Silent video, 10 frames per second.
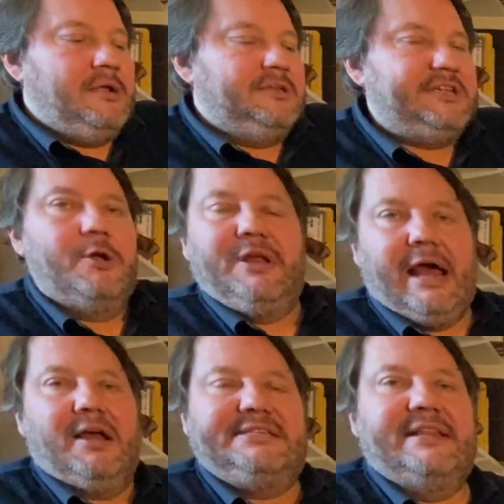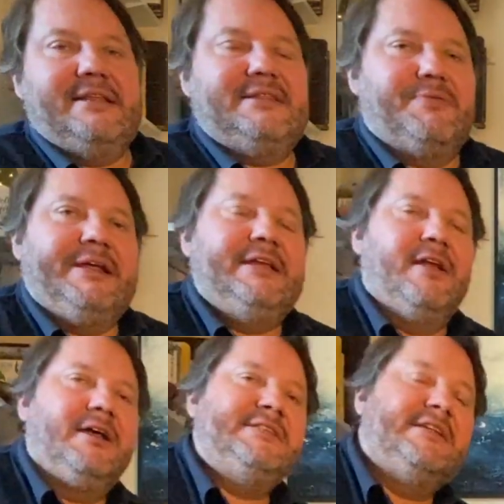So, yeah, I said there 3, didn't
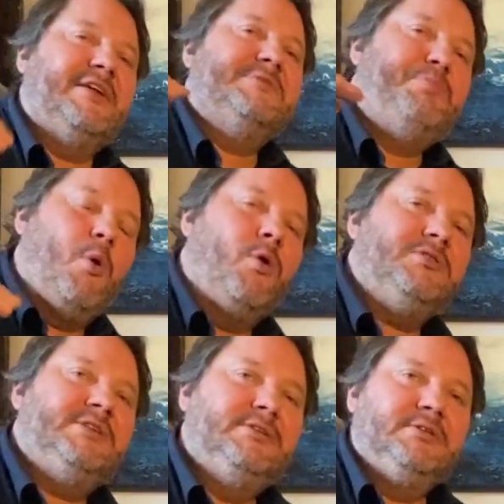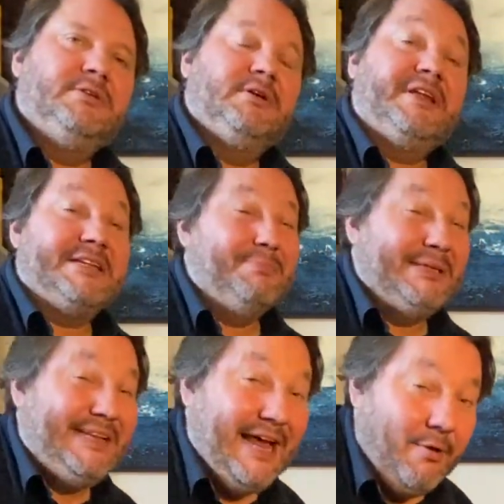I? So there's port, there's
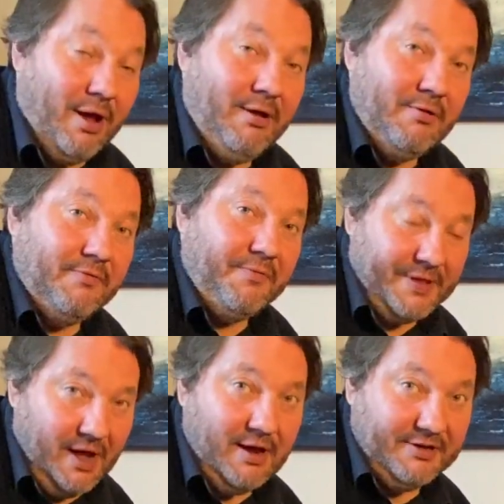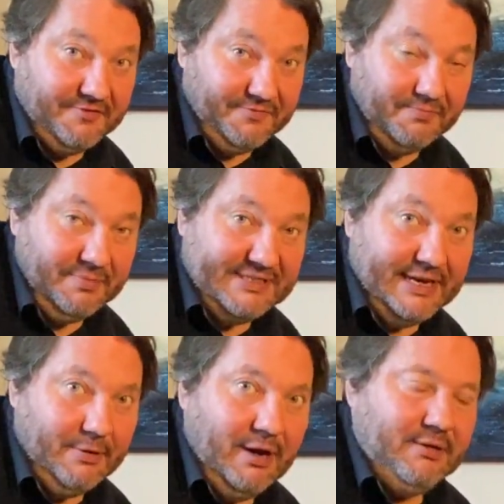Madeira, from the island of
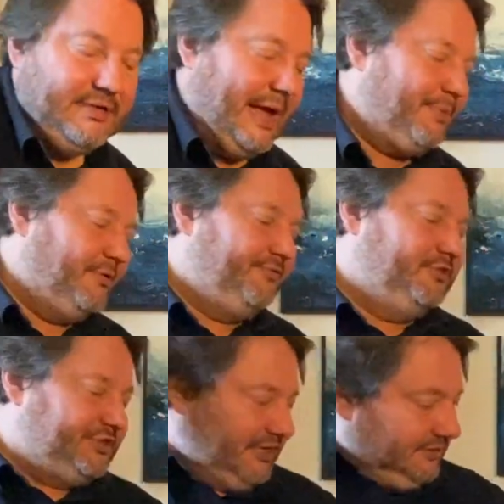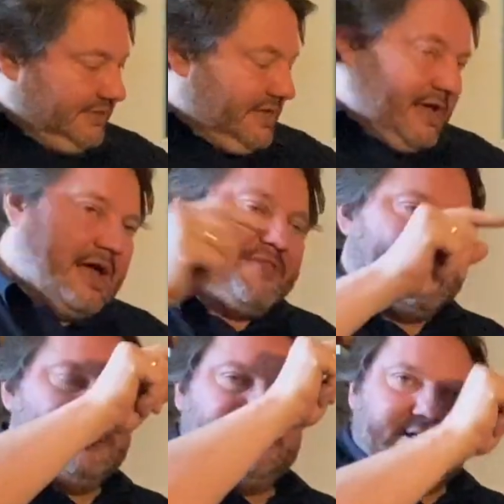Madeira, capital Funchal, and
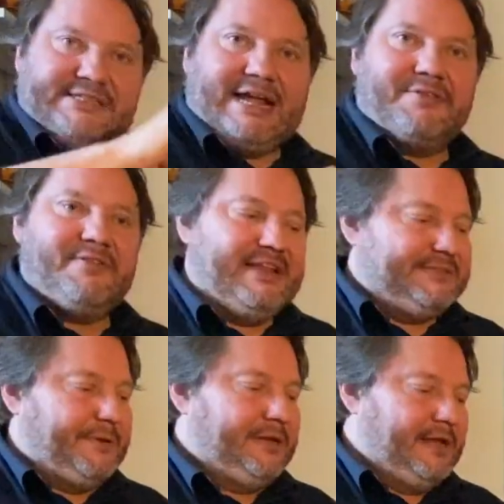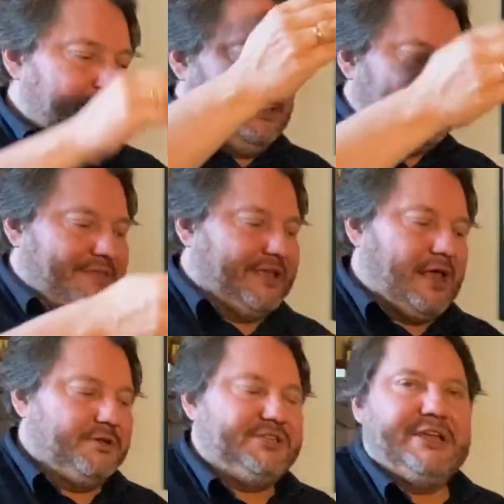then just south of Lisbon, down the
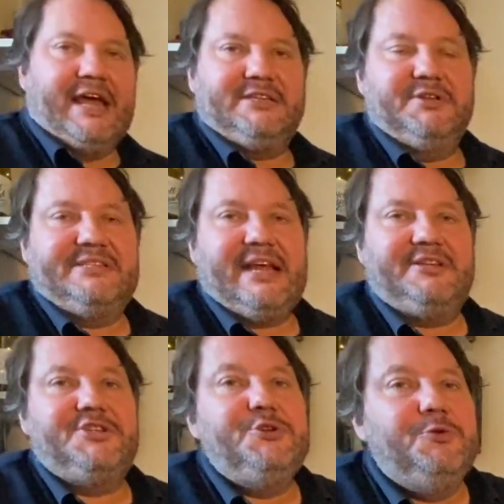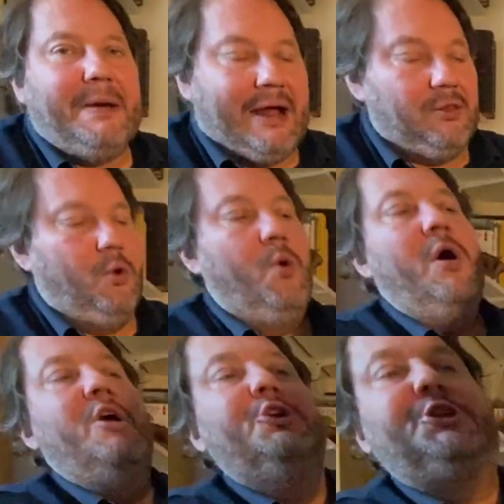coast, you get to Setúbal, or
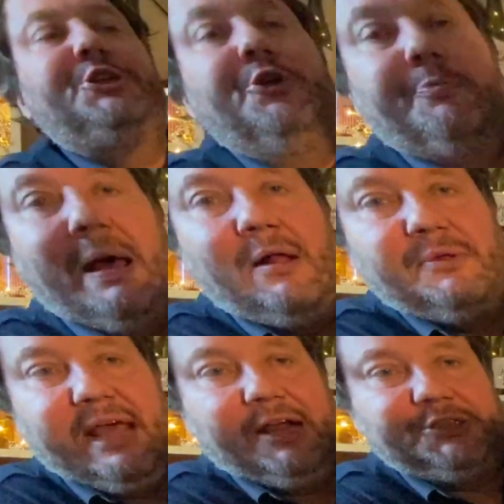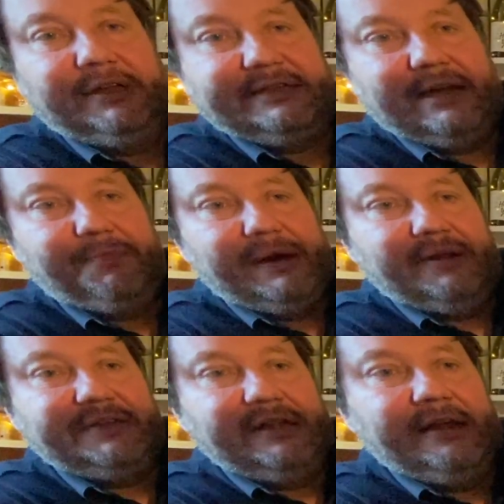Setúbal, the action, that's how I
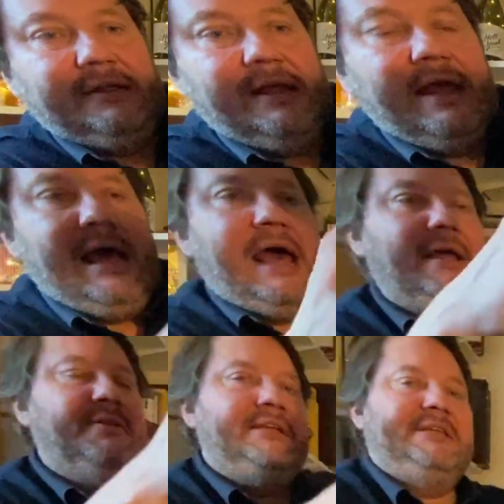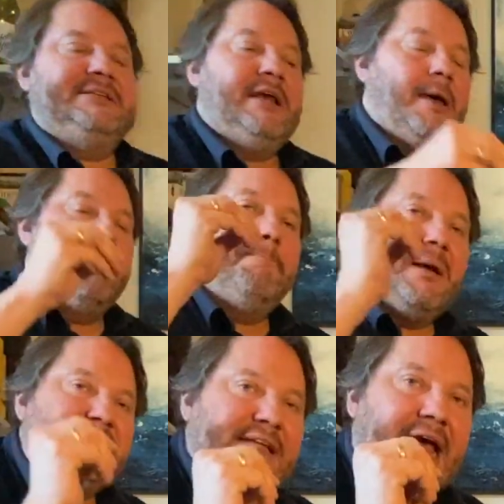pronounce it there. And this is
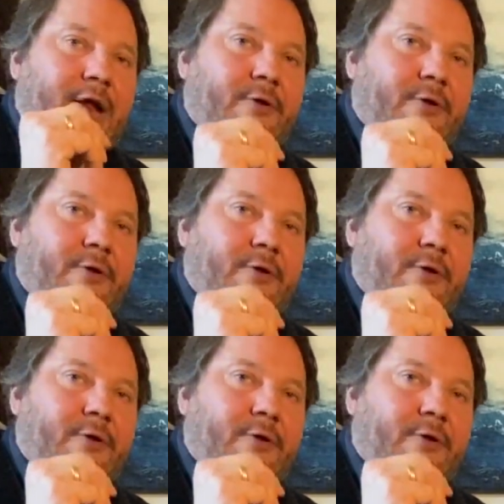Muscat